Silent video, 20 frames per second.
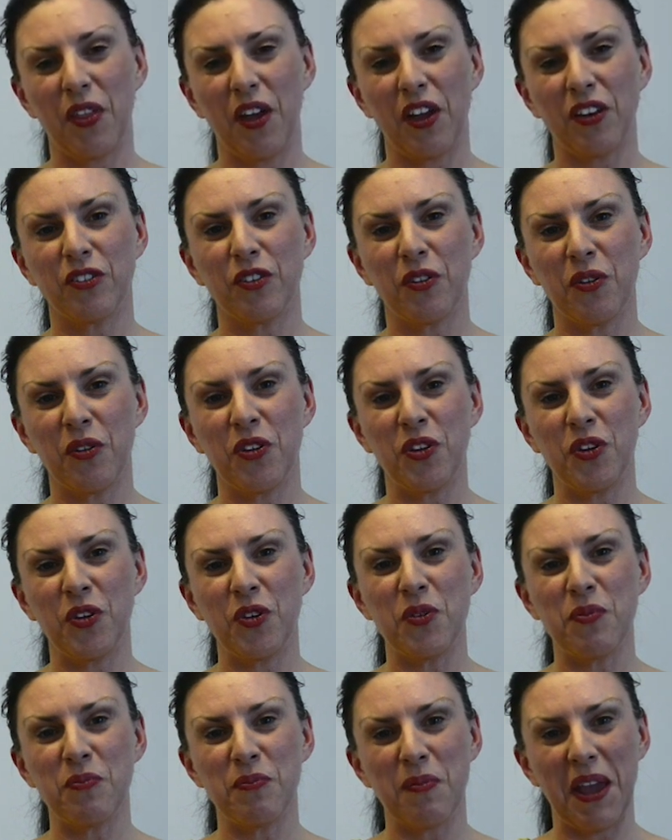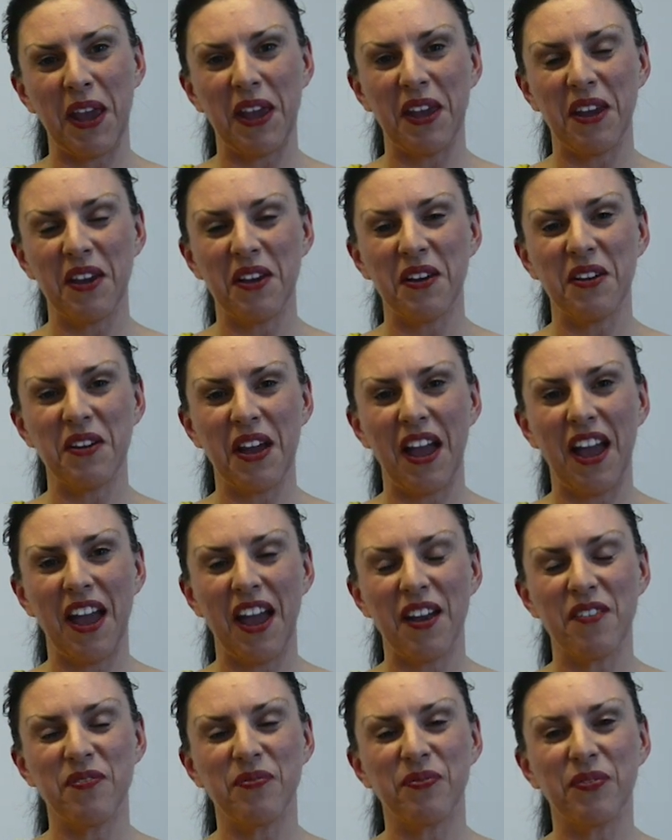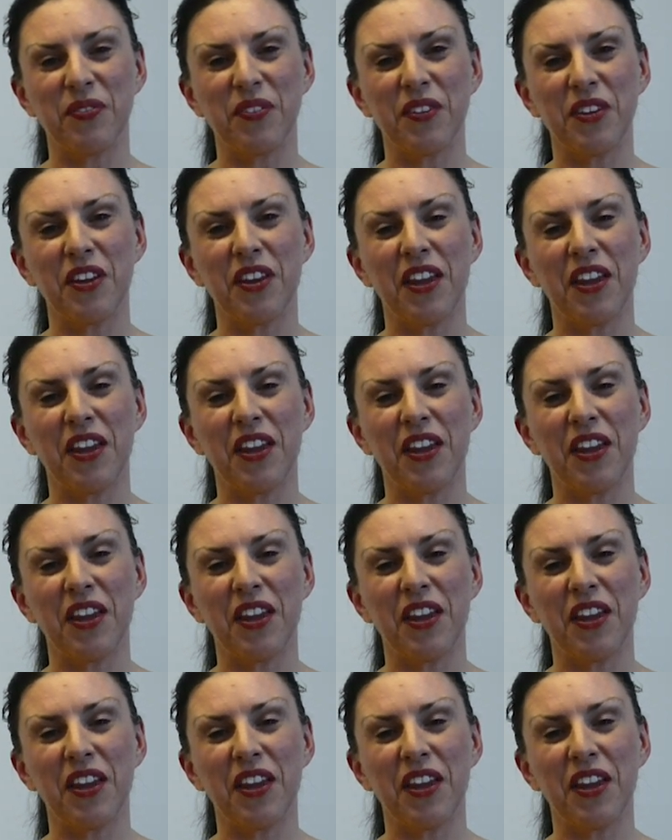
that you may um,